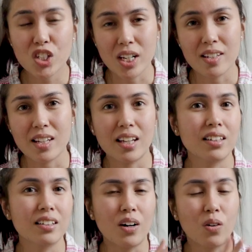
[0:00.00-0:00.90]
shades
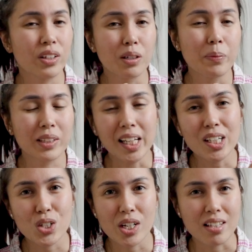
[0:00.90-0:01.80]
and the, or the
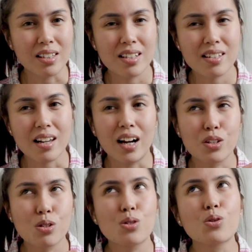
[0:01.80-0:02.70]
metallic shades in this are
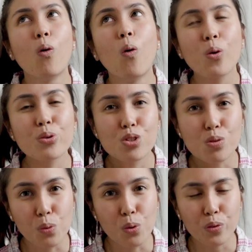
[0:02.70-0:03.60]
so
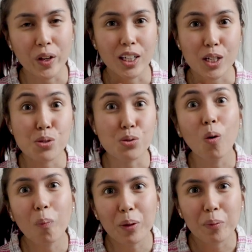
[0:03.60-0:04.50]
smooth and they're
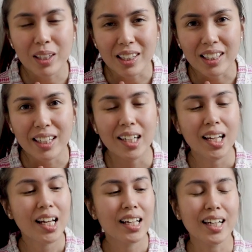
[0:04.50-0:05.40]
so pigmented
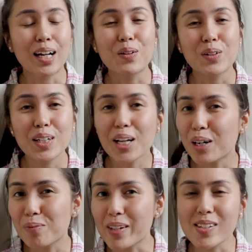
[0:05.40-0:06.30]
that I couldn't
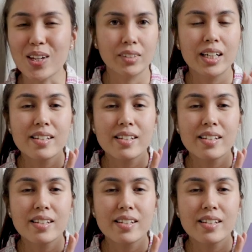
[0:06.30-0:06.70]
help myself.